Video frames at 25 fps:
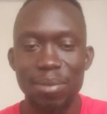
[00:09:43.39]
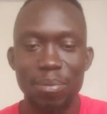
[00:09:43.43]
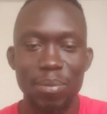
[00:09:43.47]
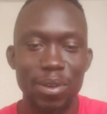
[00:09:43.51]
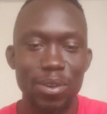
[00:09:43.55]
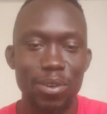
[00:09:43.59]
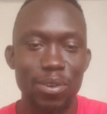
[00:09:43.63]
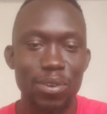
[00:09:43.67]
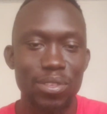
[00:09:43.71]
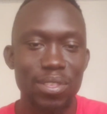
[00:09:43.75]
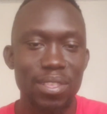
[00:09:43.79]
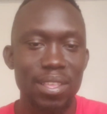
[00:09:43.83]

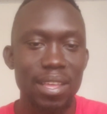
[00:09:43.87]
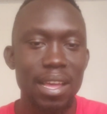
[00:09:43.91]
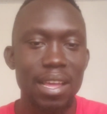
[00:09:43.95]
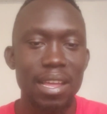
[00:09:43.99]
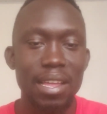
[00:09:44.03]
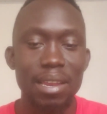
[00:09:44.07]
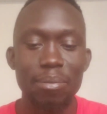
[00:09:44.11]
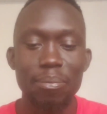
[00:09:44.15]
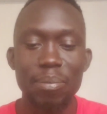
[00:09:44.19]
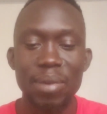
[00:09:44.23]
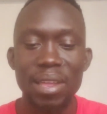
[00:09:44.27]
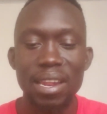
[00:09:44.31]
because
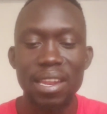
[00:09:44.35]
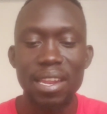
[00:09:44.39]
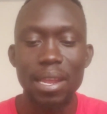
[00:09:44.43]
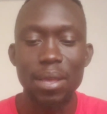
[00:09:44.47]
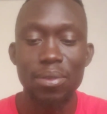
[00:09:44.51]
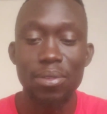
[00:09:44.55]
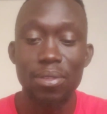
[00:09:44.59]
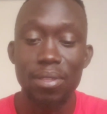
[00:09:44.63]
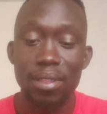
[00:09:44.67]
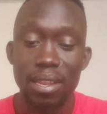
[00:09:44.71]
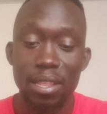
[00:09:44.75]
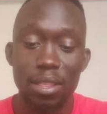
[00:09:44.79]

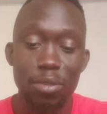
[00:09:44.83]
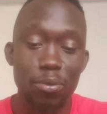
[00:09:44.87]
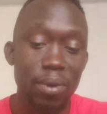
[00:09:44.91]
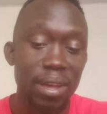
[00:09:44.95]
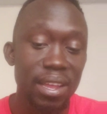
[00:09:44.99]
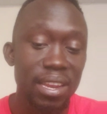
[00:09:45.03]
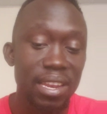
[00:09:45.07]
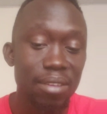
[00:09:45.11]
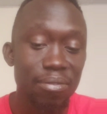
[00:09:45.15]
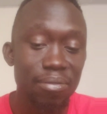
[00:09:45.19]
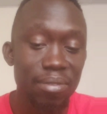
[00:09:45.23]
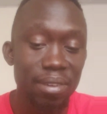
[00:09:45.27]
it's
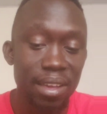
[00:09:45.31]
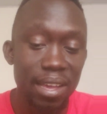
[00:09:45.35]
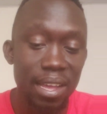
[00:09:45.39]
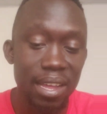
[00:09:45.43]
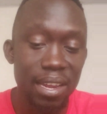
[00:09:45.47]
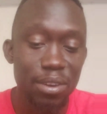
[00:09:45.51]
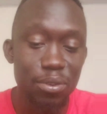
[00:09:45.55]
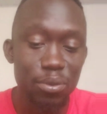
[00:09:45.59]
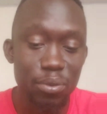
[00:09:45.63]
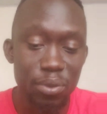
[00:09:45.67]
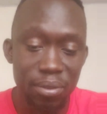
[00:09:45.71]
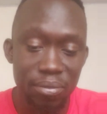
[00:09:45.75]
quite
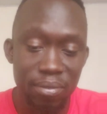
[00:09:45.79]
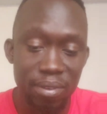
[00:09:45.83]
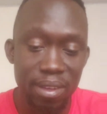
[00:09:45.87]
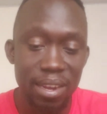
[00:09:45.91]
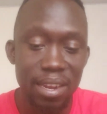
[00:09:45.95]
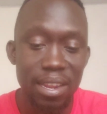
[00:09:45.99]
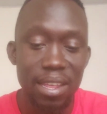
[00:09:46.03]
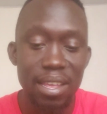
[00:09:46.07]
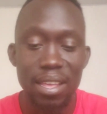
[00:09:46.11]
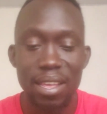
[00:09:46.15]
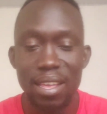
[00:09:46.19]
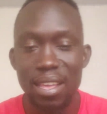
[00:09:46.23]
difficult to even
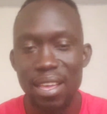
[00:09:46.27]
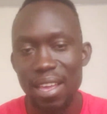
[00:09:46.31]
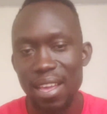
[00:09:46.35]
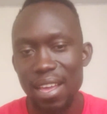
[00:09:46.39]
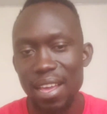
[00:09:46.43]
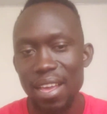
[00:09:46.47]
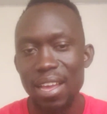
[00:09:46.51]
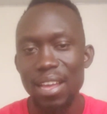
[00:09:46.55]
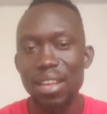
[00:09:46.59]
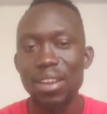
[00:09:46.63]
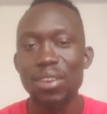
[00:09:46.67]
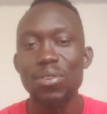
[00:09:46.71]

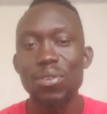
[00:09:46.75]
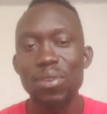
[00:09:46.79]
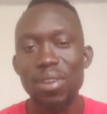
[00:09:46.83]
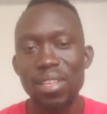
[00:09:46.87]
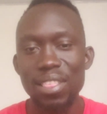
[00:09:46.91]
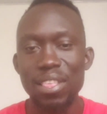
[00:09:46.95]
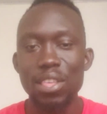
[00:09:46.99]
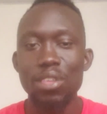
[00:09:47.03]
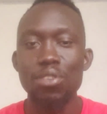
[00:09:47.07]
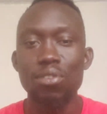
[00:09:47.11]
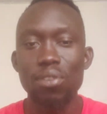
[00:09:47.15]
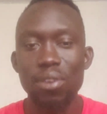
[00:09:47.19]

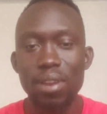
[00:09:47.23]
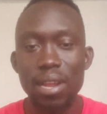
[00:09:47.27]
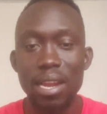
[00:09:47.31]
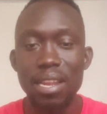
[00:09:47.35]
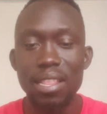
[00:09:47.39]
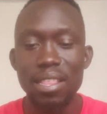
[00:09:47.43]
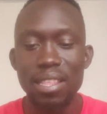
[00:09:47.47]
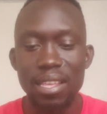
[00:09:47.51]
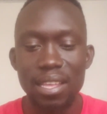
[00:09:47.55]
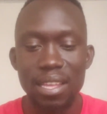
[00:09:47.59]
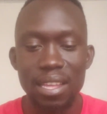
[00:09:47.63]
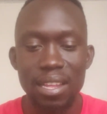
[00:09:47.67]
transition that
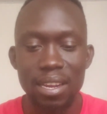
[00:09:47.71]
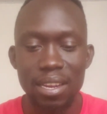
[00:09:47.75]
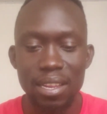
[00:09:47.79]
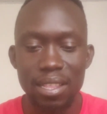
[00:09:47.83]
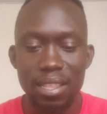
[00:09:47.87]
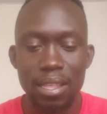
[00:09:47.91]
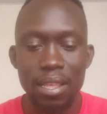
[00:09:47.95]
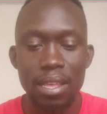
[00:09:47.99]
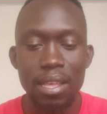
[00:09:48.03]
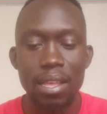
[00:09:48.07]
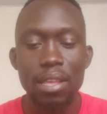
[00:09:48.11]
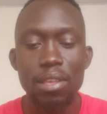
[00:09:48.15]

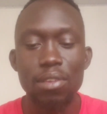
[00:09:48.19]
skills.